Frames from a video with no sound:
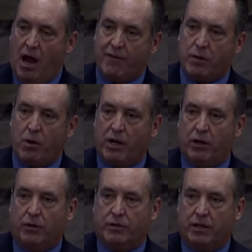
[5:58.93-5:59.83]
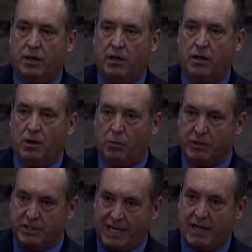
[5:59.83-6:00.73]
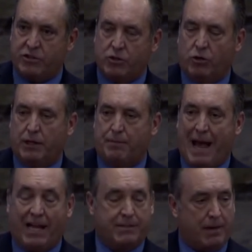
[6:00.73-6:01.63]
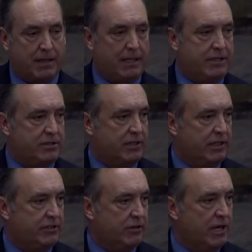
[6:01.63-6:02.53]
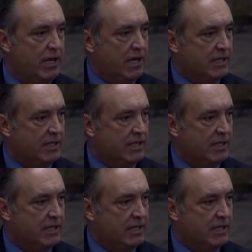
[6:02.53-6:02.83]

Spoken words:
every one of those was statutorily passed by the legislature